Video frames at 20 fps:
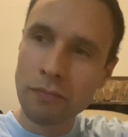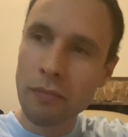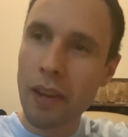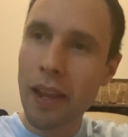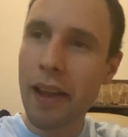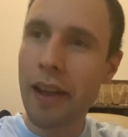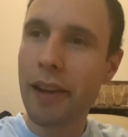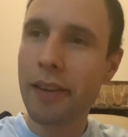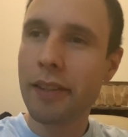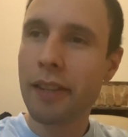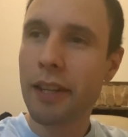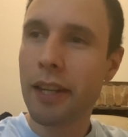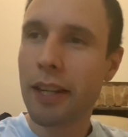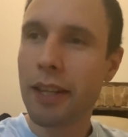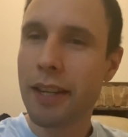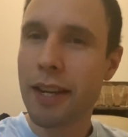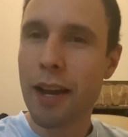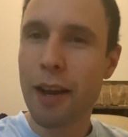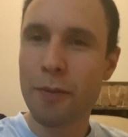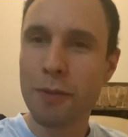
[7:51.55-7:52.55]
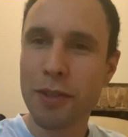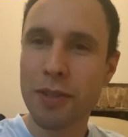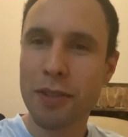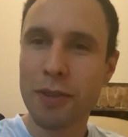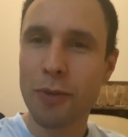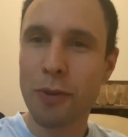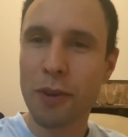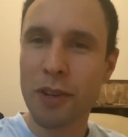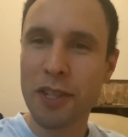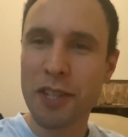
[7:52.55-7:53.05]
And now I'm just
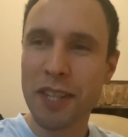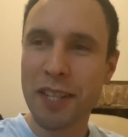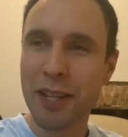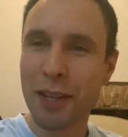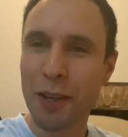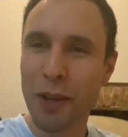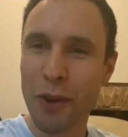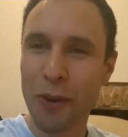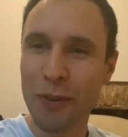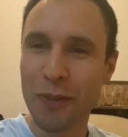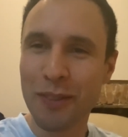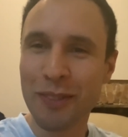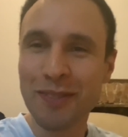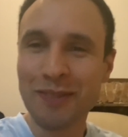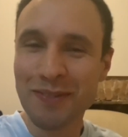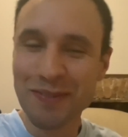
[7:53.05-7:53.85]
quarantining alone.